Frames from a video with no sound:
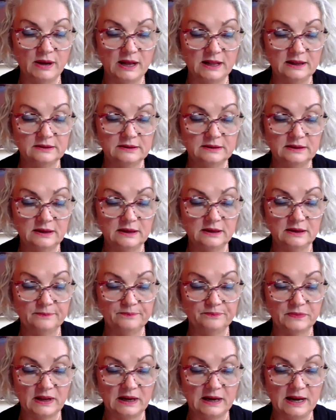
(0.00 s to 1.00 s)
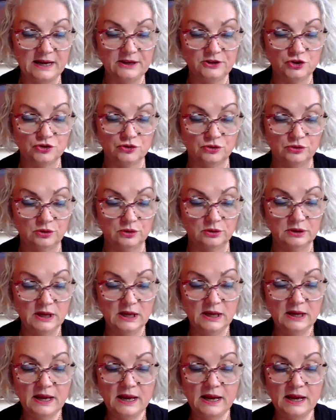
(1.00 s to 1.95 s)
multilateral,